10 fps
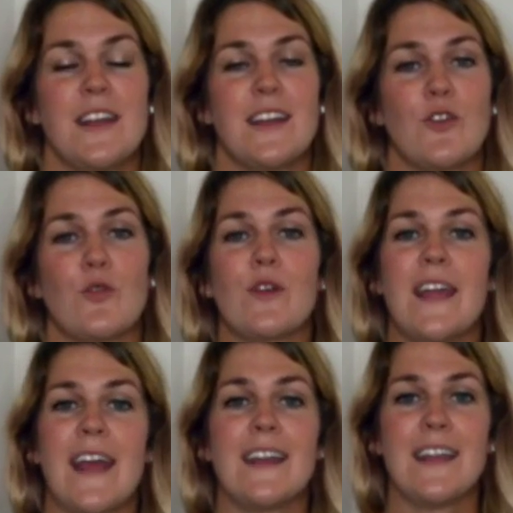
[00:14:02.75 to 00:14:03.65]
to
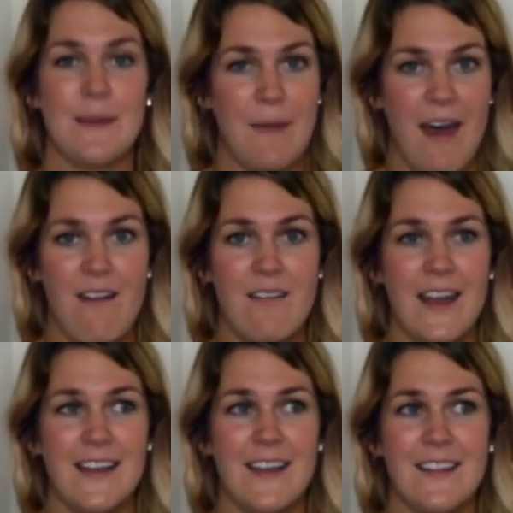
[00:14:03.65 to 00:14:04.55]
create an
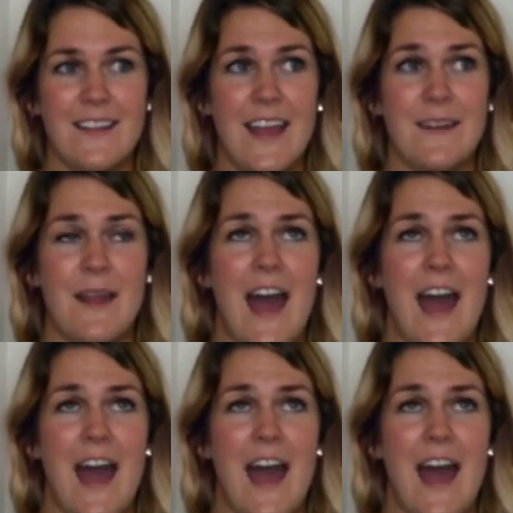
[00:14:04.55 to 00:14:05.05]
email and